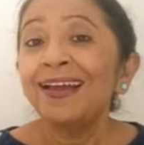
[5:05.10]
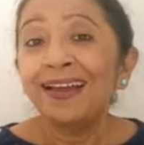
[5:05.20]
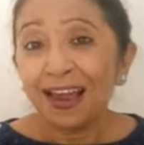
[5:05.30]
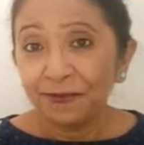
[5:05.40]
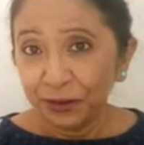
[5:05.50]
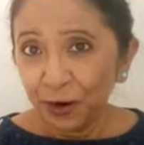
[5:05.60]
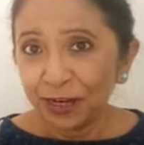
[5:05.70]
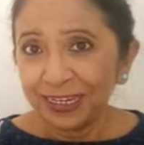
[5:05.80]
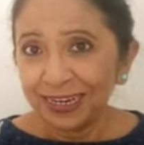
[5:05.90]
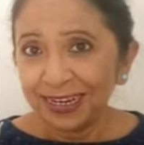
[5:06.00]
Have you
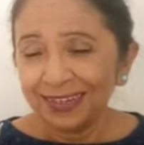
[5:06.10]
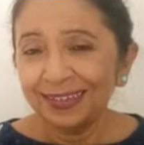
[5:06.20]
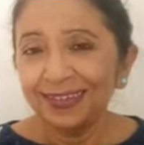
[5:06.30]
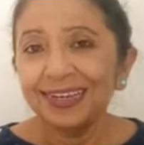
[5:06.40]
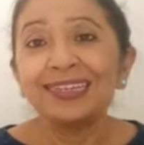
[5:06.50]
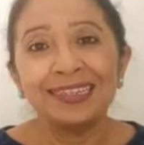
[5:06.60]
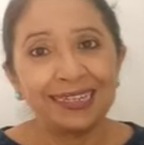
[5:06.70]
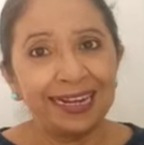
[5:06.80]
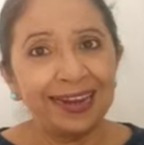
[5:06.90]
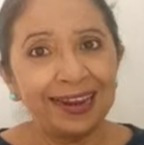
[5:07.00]
got it? Is it
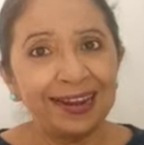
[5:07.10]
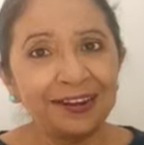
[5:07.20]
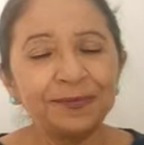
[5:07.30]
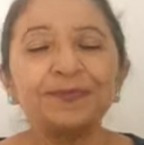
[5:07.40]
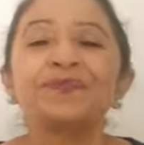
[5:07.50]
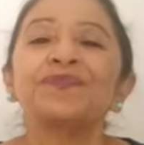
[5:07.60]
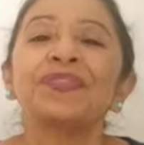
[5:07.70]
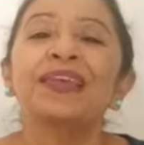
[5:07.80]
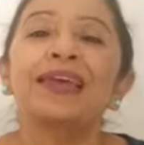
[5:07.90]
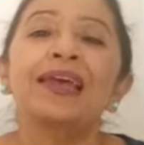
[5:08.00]
clear?
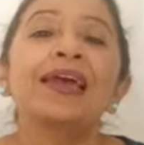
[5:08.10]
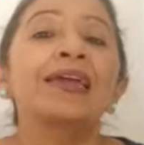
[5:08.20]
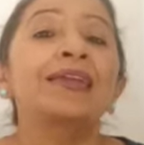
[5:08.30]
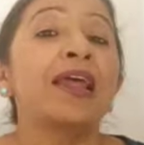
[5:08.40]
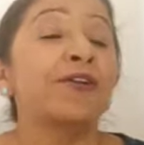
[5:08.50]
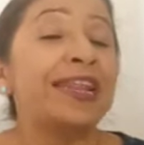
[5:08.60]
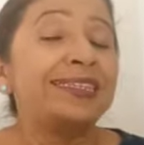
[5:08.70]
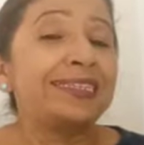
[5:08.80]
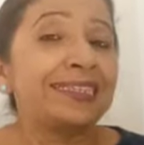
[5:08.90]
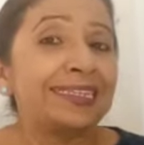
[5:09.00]
Now
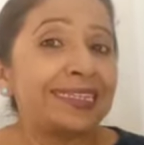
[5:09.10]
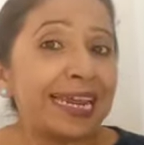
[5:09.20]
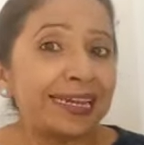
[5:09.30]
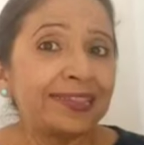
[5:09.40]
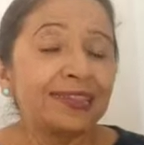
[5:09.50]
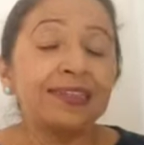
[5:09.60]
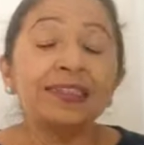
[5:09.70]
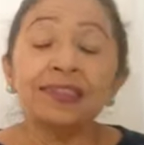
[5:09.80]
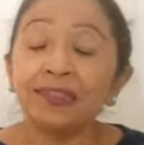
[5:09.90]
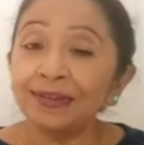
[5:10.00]
let's take the
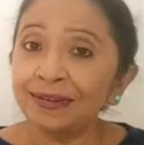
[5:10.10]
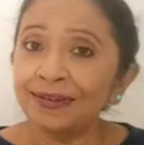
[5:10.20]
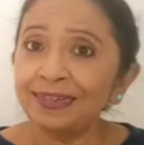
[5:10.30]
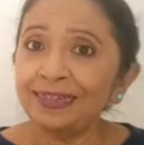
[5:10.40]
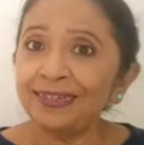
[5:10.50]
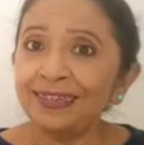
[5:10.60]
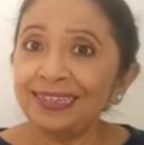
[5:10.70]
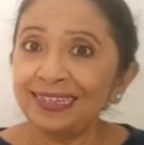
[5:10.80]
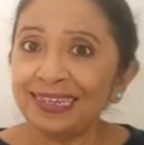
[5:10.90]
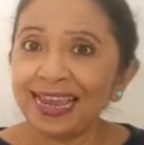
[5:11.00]
third
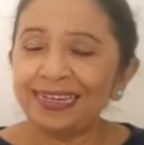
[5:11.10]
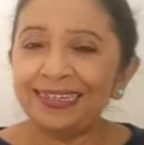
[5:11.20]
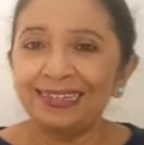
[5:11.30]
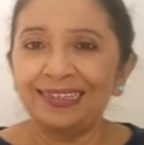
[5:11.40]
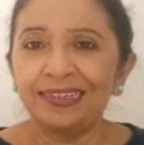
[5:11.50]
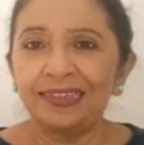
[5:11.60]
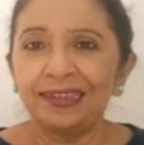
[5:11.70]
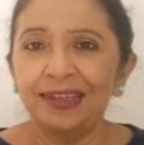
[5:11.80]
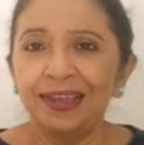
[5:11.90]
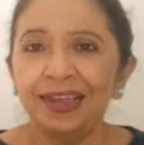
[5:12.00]
sentence.
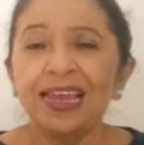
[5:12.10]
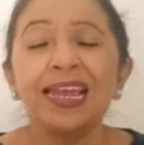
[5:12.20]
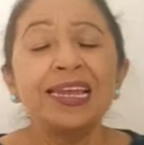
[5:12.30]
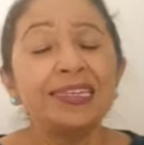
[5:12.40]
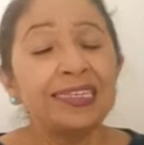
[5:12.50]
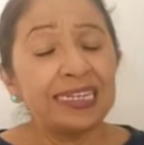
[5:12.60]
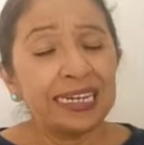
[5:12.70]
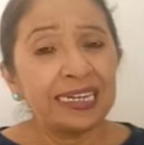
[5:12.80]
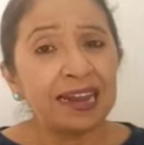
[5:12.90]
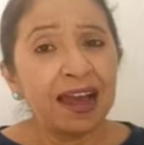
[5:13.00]

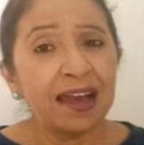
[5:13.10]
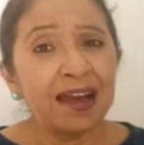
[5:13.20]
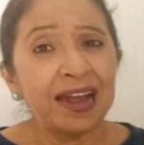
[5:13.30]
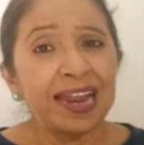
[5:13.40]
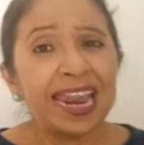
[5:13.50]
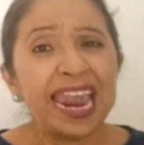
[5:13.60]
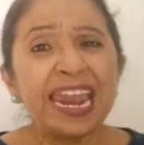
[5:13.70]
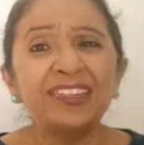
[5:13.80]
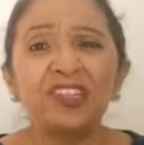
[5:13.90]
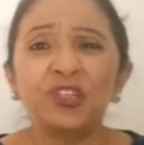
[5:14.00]
Tina
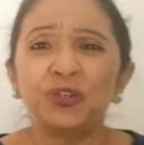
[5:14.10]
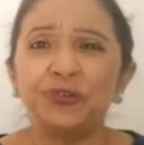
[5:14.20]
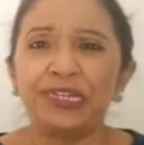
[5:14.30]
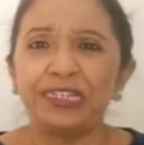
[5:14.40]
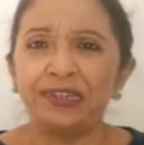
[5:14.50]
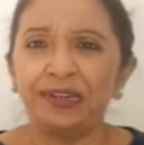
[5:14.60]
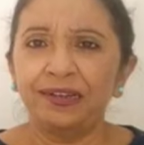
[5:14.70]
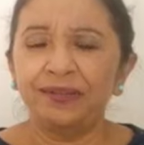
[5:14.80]
hates reading.